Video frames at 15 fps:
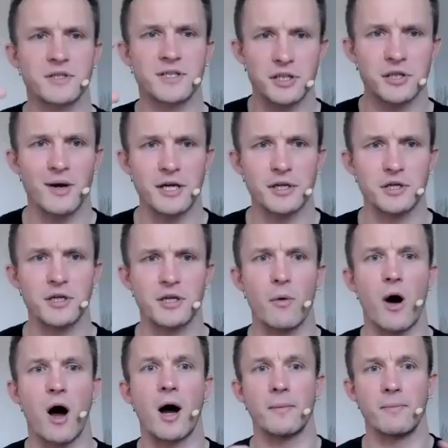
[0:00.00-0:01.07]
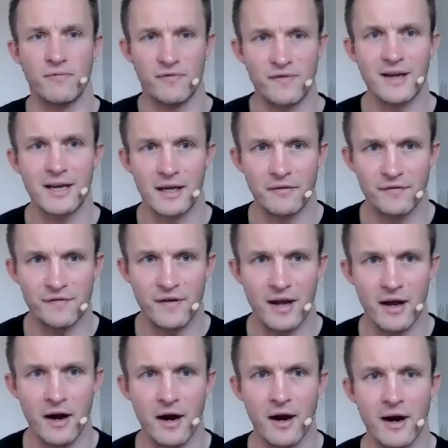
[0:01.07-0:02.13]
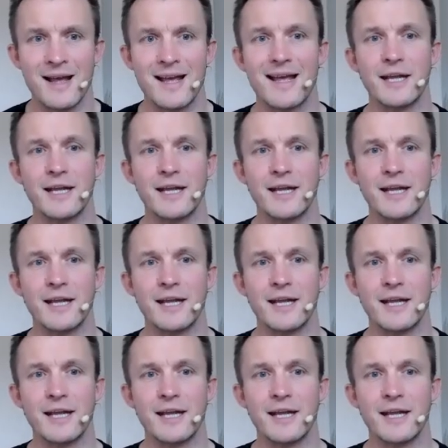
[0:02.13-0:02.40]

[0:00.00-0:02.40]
situation, you go, I'm feeling fear.